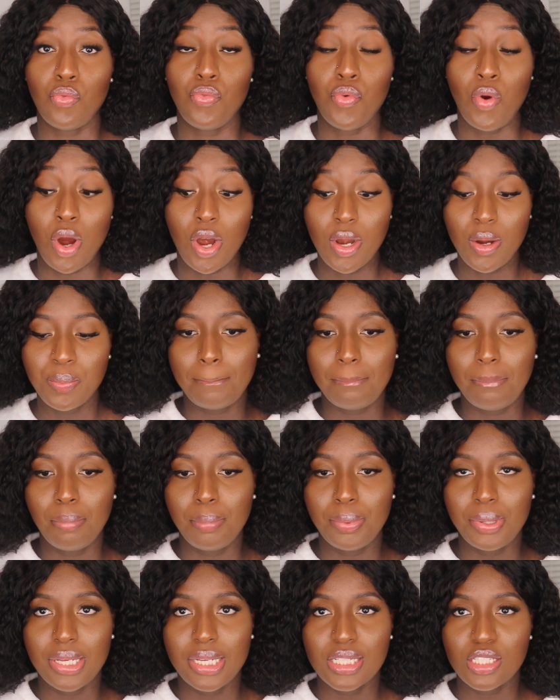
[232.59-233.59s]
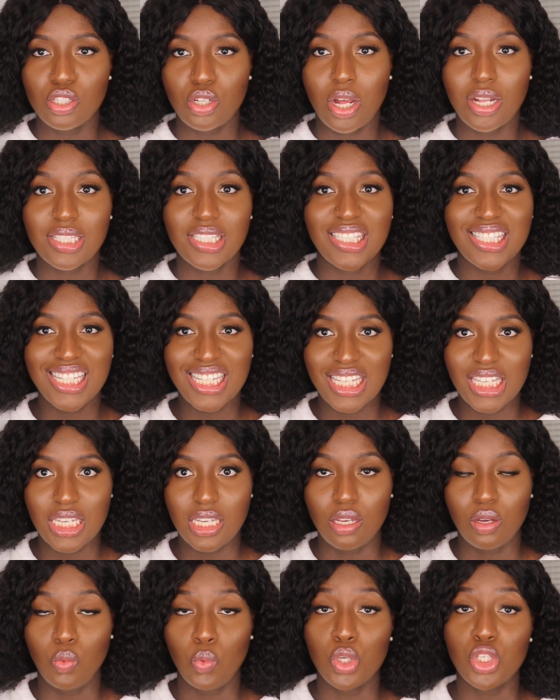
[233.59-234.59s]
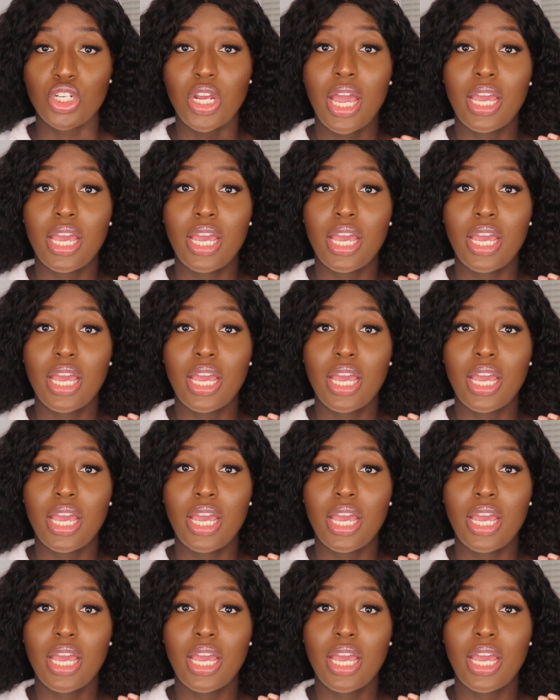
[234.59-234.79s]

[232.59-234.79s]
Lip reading: far, but it's not sticky, which